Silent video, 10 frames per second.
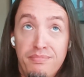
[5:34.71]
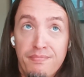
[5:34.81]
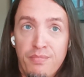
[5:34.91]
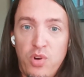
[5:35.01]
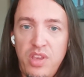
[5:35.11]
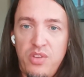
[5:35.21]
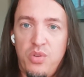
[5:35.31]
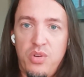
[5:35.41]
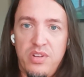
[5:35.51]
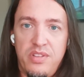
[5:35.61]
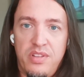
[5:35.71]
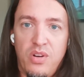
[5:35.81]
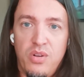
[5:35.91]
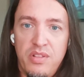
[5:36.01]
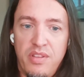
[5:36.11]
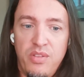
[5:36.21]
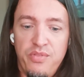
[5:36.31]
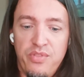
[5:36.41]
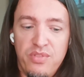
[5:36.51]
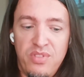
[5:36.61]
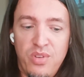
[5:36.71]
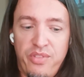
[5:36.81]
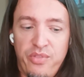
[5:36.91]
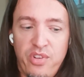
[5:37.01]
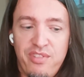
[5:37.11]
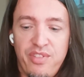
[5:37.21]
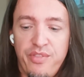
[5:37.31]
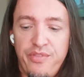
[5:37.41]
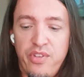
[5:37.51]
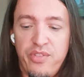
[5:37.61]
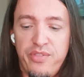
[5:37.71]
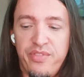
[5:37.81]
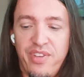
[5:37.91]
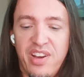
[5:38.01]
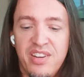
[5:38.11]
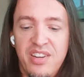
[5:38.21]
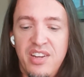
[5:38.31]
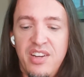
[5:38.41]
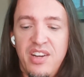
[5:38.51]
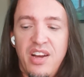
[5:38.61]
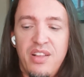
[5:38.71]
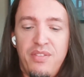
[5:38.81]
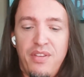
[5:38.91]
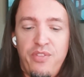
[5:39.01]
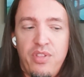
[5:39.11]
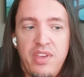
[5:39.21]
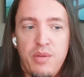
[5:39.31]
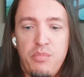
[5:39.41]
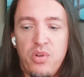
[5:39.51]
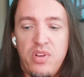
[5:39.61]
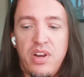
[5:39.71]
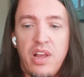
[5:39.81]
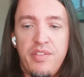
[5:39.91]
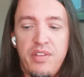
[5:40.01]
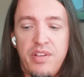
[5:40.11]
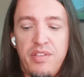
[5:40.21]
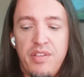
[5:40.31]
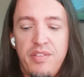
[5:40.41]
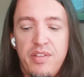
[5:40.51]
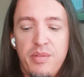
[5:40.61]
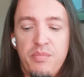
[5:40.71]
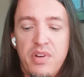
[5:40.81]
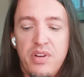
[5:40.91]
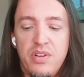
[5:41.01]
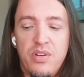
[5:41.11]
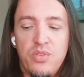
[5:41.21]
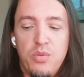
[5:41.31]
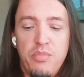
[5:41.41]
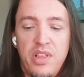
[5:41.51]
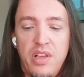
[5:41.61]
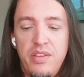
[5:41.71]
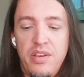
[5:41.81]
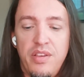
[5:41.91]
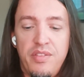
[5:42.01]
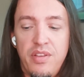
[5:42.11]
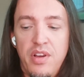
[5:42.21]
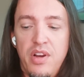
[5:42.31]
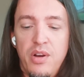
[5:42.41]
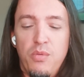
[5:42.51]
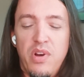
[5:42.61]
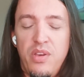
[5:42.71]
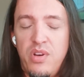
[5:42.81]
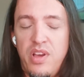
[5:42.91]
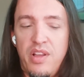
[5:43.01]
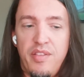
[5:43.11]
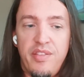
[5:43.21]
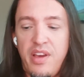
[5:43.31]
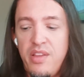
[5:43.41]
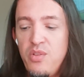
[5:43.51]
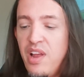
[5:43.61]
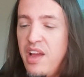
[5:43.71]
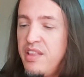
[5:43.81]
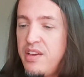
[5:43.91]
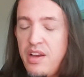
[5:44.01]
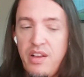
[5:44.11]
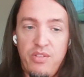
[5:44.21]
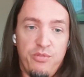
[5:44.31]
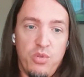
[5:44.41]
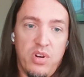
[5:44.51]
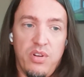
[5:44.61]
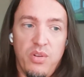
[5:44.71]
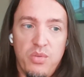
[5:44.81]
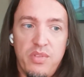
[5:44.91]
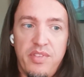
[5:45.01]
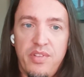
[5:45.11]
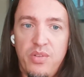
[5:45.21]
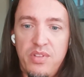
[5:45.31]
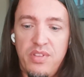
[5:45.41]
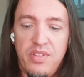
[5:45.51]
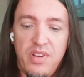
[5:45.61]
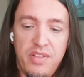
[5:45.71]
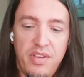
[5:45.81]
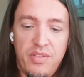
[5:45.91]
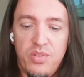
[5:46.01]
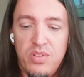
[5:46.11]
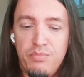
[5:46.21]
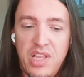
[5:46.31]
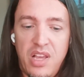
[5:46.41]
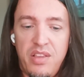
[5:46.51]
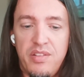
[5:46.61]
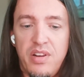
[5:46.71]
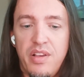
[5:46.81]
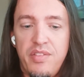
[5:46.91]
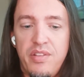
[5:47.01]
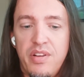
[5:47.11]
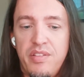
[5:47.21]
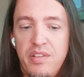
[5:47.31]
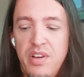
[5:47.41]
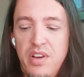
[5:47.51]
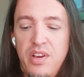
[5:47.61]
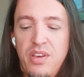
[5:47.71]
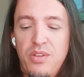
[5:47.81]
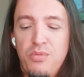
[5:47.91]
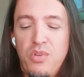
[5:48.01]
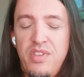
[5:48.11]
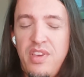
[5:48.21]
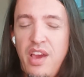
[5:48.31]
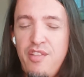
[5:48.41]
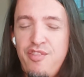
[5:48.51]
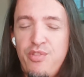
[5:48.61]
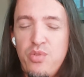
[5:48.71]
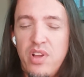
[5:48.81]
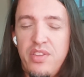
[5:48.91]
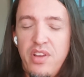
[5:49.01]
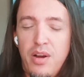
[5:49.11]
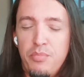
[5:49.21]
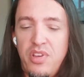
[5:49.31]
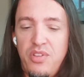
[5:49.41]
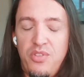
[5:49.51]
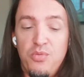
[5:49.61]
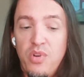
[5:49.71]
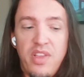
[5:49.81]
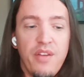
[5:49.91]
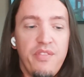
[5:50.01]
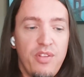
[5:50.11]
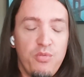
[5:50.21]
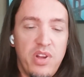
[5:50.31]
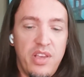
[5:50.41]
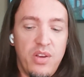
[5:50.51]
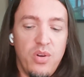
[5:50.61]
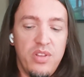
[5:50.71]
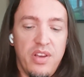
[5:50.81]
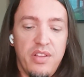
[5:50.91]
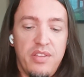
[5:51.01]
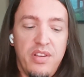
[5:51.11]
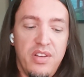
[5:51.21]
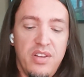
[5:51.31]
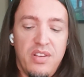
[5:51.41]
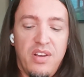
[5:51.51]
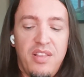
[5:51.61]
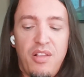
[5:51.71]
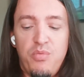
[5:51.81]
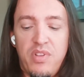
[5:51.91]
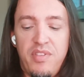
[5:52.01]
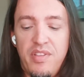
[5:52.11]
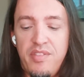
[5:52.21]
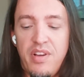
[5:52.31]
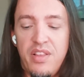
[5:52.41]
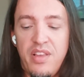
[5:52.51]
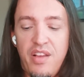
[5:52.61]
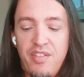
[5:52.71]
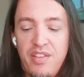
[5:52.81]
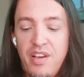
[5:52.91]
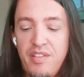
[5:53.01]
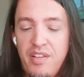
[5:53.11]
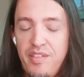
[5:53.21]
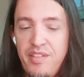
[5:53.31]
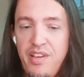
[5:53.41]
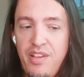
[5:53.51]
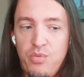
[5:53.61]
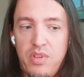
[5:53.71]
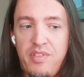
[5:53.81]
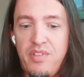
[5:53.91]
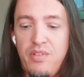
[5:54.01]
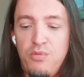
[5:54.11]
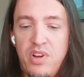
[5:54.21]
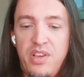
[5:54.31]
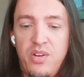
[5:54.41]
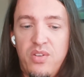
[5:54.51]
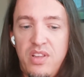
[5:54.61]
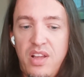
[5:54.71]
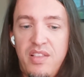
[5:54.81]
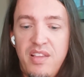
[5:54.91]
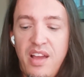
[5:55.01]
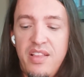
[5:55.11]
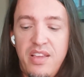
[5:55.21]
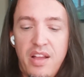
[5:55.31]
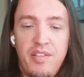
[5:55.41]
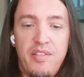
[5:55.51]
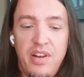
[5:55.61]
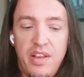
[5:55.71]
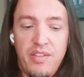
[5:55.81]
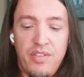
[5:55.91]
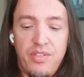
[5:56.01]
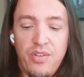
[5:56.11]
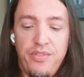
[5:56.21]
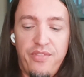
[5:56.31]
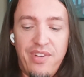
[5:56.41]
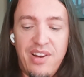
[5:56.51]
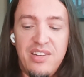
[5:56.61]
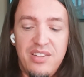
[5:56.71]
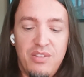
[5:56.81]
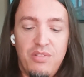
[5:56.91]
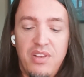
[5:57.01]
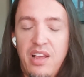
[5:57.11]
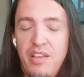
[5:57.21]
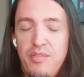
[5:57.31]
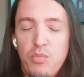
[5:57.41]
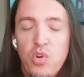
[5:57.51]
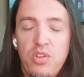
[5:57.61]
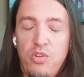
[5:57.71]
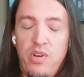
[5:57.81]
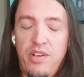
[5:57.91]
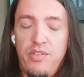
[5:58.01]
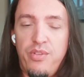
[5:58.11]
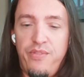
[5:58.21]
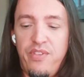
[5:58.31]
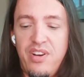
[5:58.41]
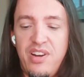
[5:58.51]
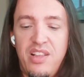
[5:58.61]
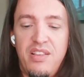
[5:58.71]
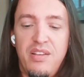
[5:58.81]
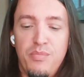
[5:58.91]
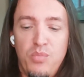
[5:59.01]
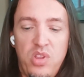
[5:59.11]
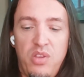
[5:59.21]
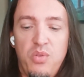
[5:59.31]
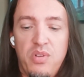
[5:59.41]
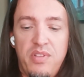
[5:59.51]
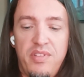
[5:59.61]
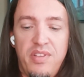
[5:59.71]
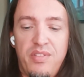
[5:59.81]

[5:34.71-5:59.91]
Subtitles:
monitored all the newest versions of software. And if you think about a cluster system on Kubernetes, where you can schedule any kind of workloads on these Kubernetes clusters, you want the agent to adapt to whatever is running on it. And that's what the Instana agent does. It sees what's running on it and then gets the latest software, the latest monitoring software, and monitors this